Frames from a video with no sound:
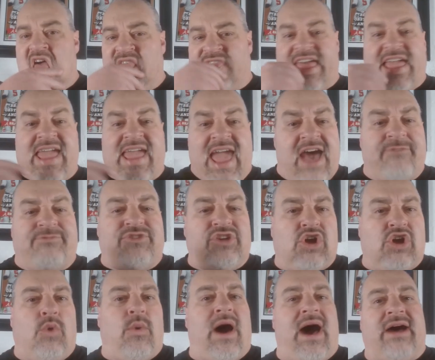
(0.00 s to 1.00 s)
They have to
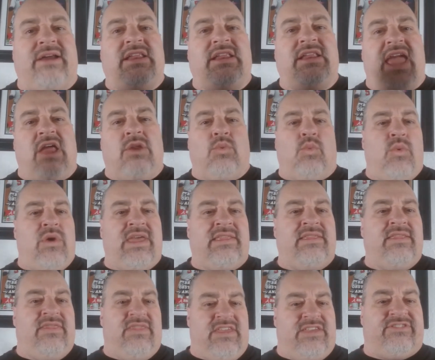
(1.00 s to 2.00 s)
go out and
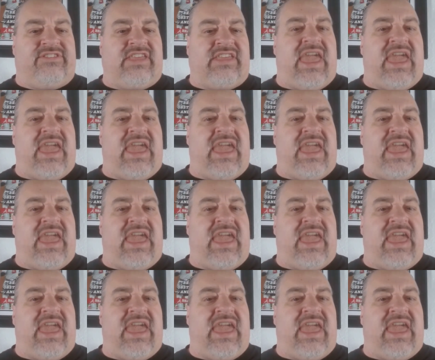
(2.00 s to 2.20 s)
win this